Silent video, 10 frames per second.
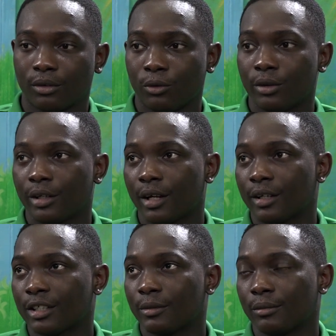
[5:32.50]
doing
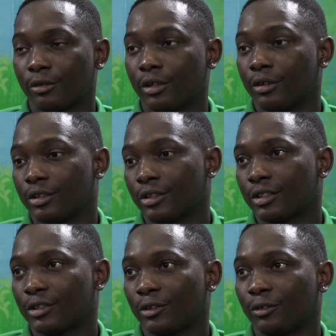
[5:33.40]
that has been pretty good to
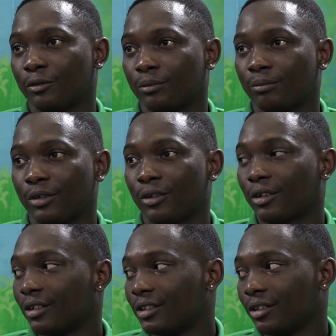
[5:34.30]
us. So we're going
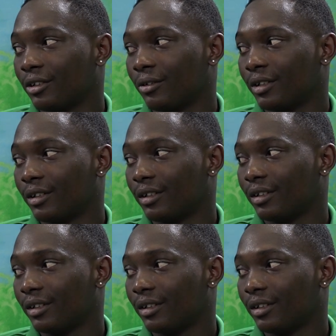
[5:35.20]
to continue doing it.